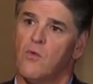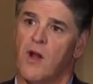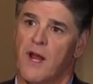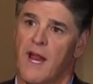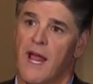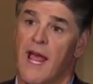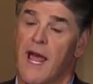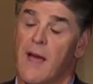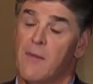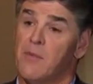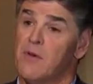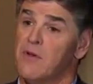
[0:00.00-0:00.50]
what
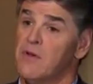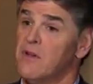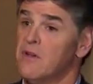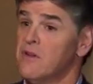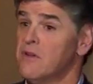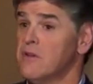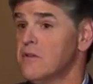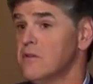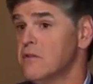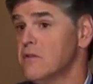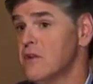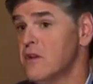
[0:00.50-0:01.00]
happened,
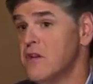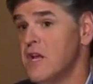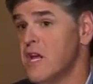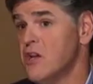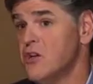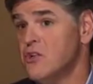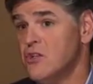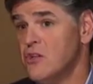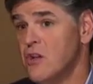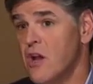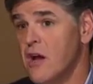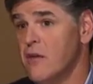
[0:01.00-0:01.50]
and the
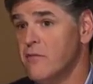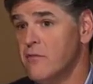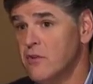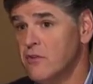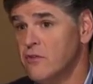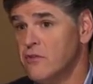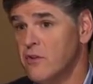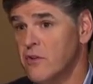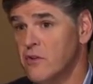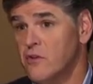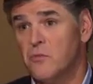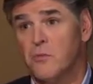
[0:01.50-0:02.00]
nation
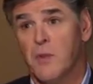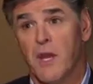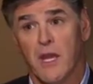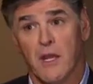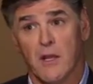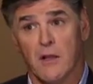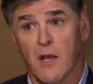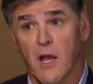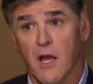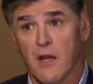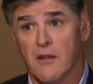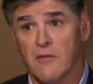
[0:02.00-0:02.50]
obviously is paying
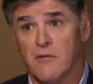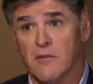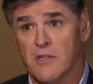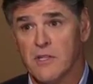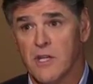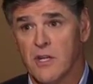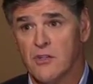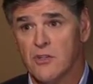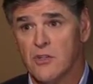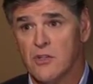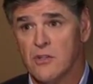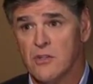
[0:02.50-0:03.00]
a lot of
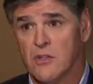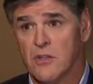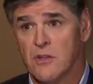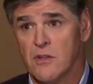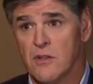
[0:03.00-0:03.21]
attention to